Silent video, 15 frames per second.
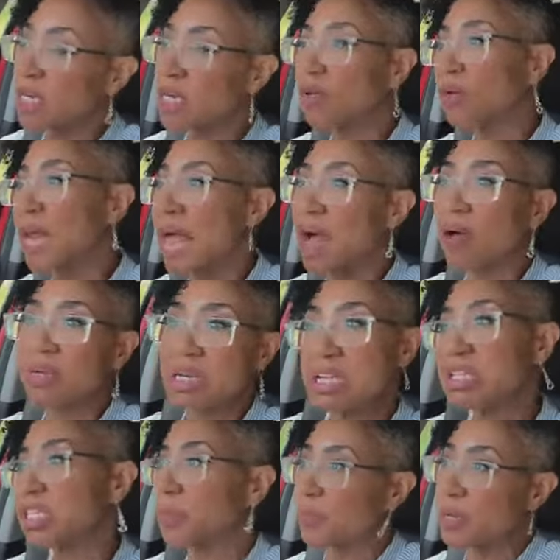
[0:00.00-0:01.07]
I don't need to rely
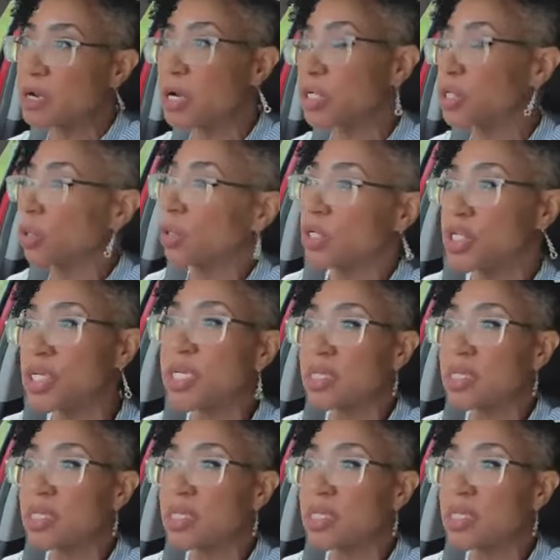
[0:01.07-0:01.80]
on nothing spiritual